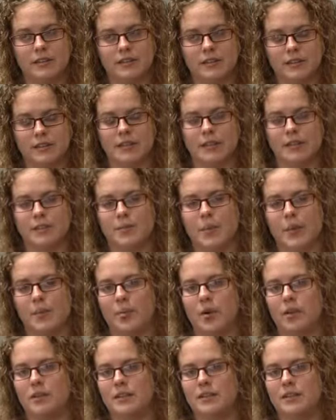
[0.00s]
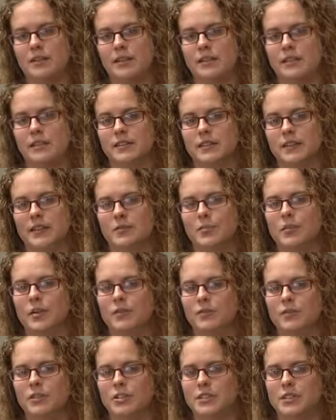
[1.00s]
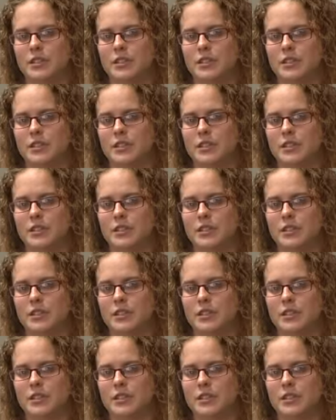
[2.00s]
DCSP policy, there's a bit of new